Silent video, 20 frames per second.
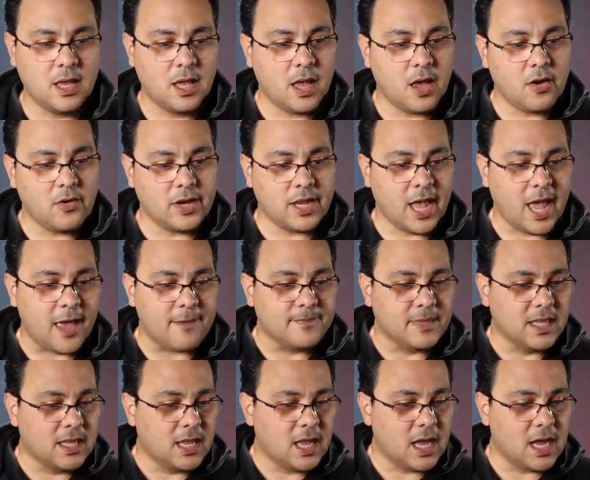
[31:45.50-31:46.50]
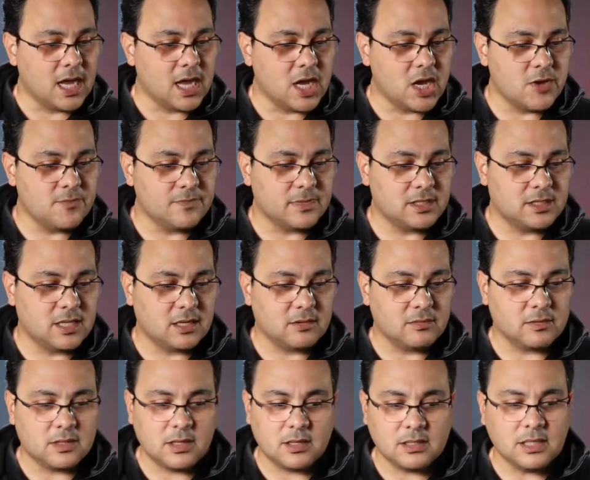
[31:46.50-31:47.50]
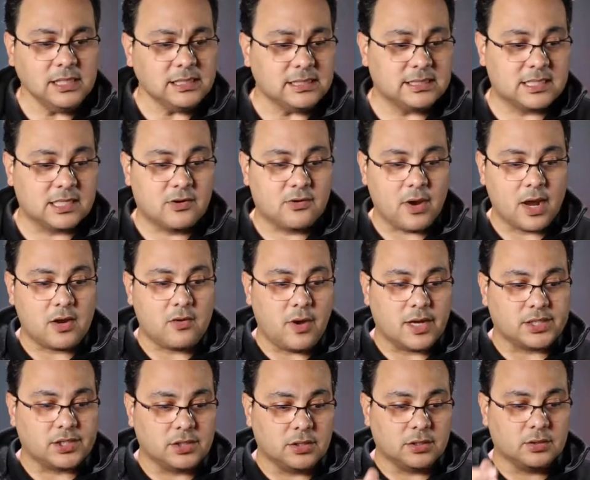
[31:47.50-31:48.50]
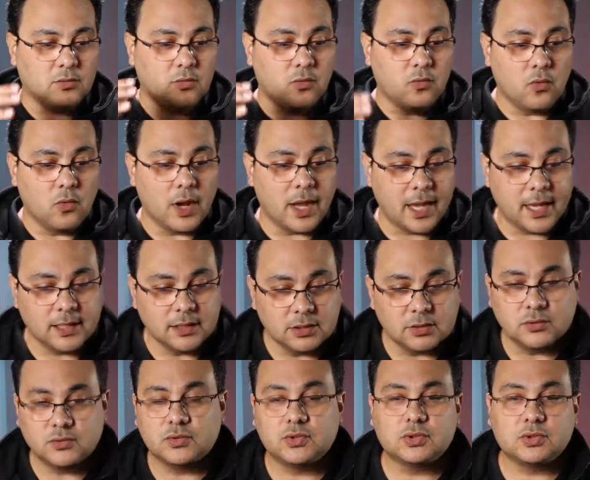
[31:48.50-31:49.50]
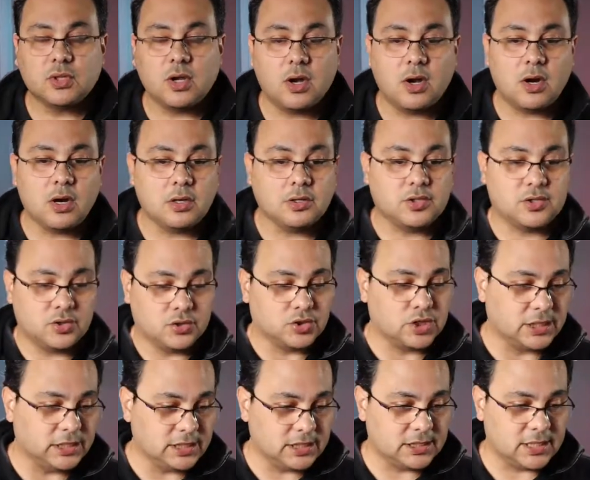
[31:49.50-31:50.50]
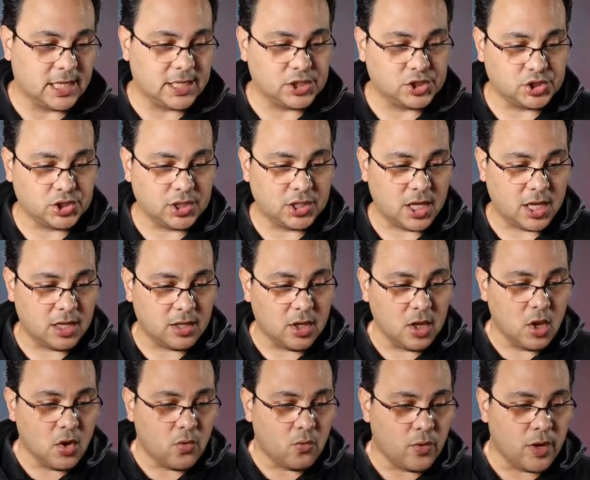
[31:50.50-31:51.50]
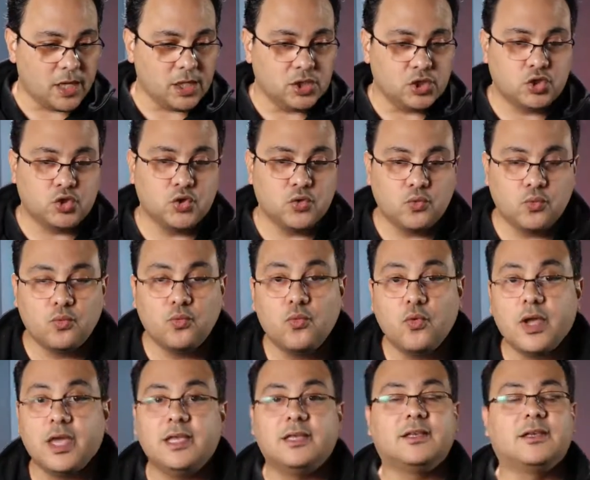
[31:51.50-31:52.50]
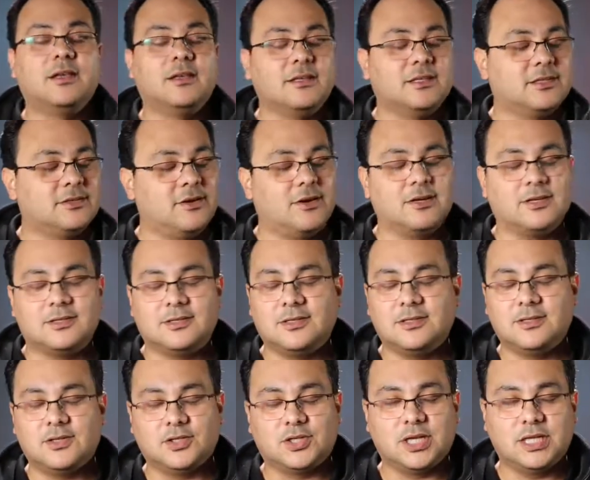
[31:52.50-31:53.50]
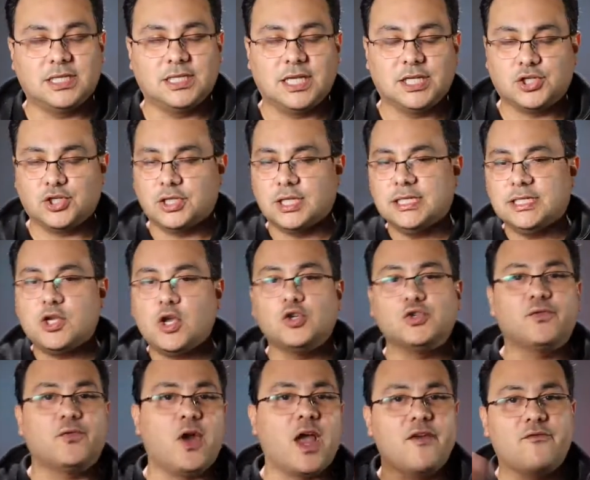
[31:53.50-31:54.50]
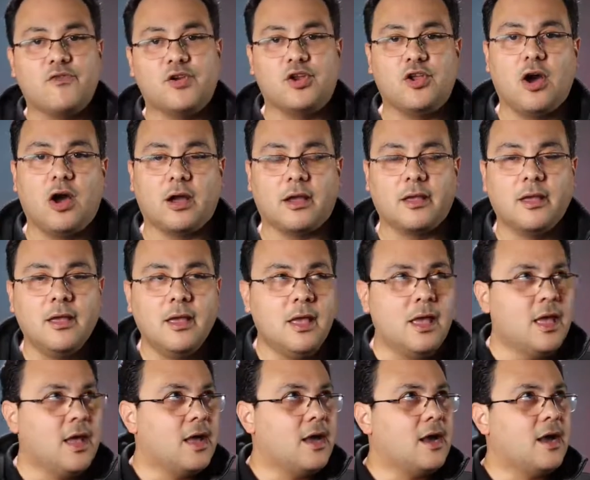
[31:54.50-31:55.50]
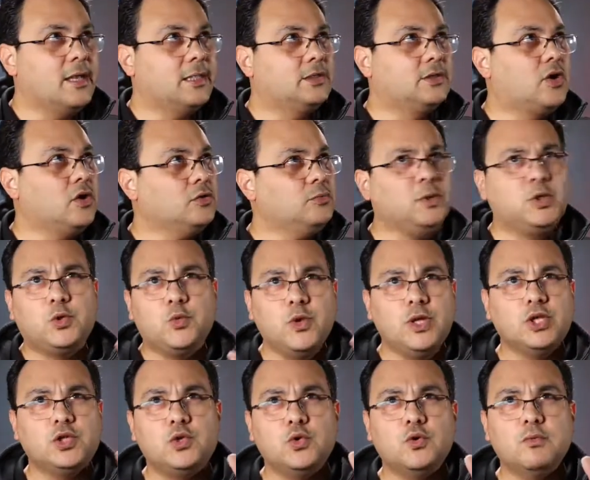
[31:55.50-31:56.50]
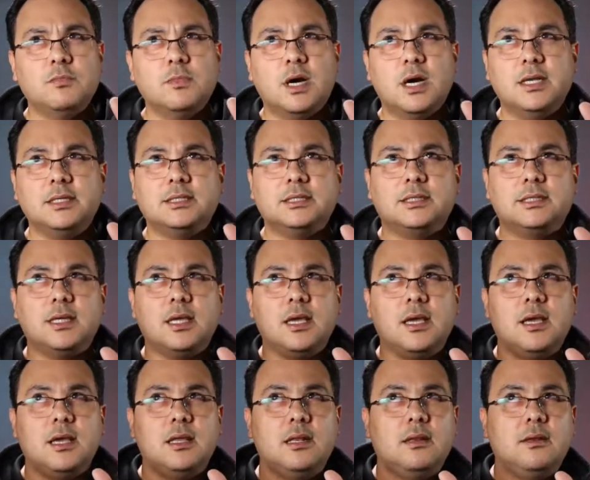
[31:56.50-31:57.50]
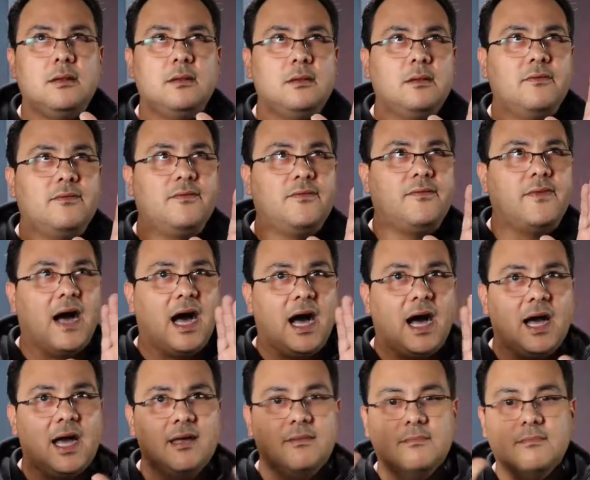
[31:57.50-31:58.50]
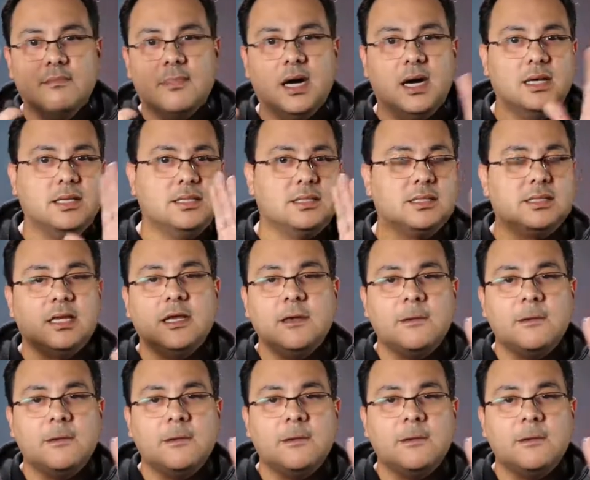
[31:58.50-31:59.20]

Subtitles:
Okay, this is a great question. When to start socialization and when should we start socialization? This goes for every dog. It goes between 2 months and 5 months.